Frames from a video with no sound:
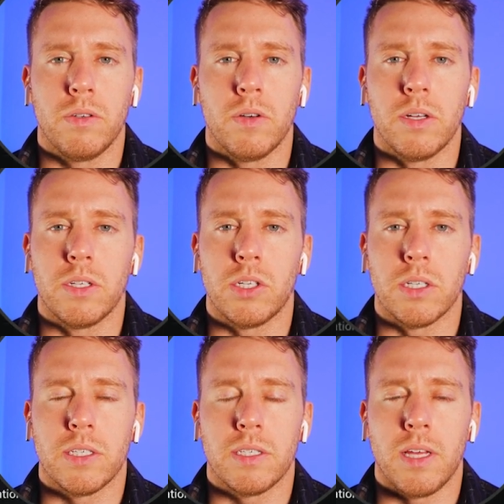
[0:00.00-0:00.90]
is
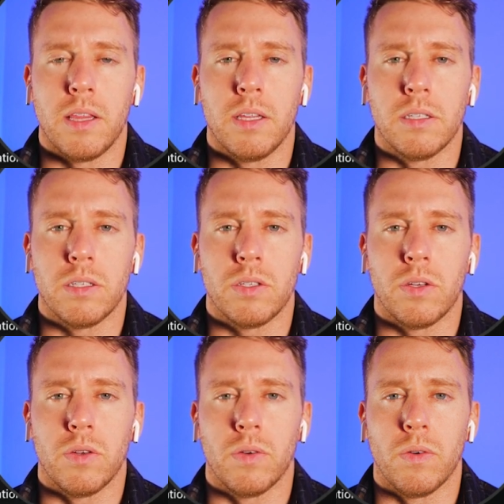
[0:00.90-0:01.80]
just send this
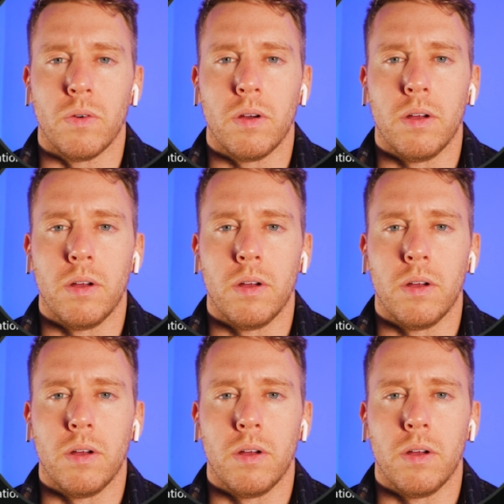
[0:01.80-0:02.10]
to